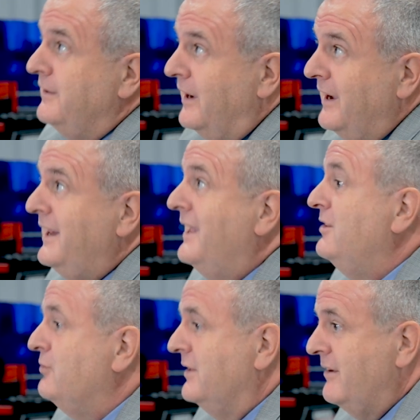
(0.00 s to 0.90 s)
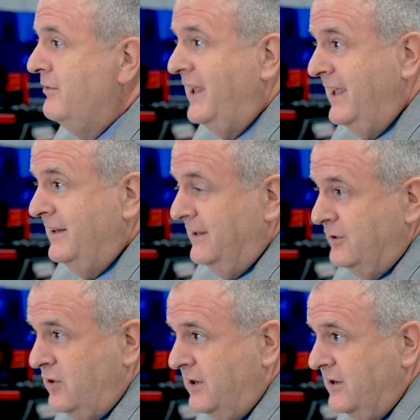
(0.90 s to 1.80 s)
9N to 11N
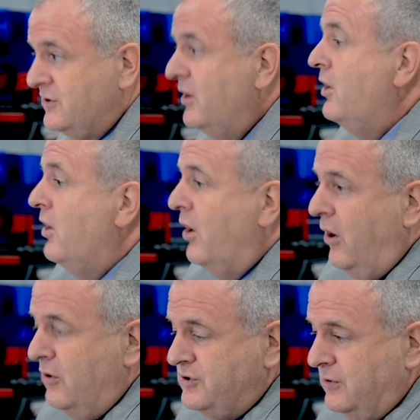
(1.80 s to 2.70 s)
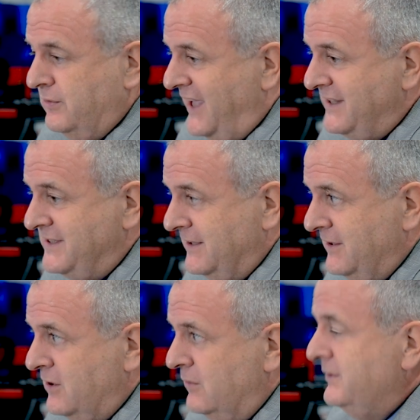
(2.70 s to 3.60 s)
electronics. Also, that
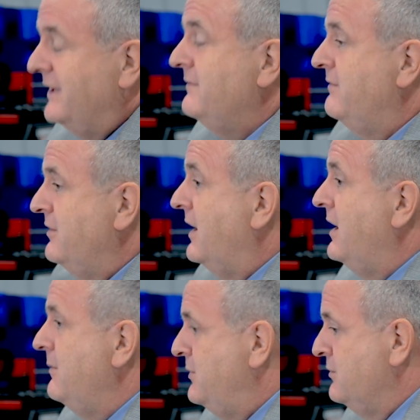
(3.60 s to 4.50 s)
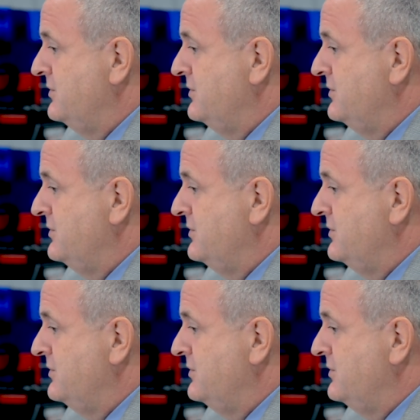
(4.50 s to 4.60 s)
silicone, that very high pure